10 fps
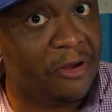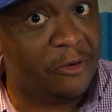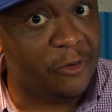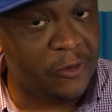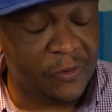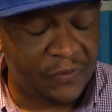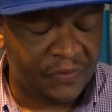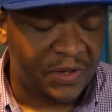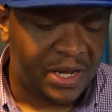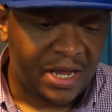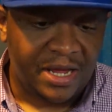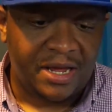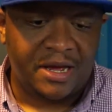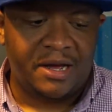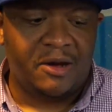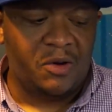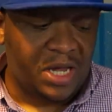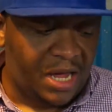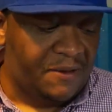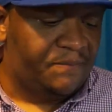groove.
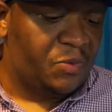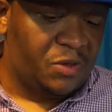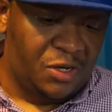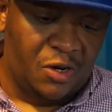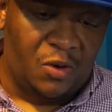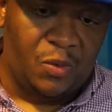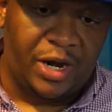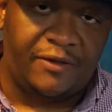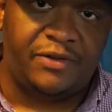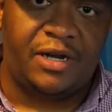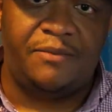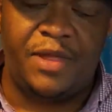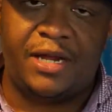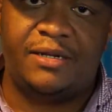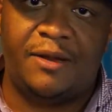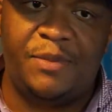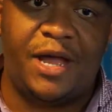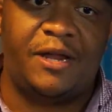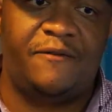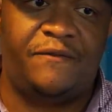Okay, you know, whatever. I'm
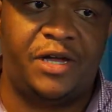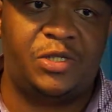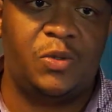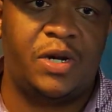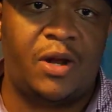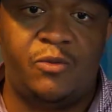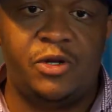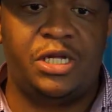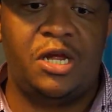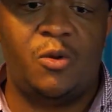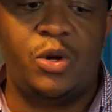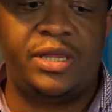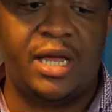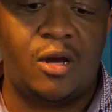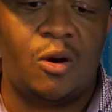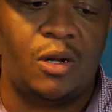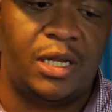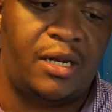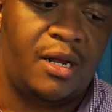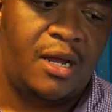not gonna fight you, and I don't really care what they call it.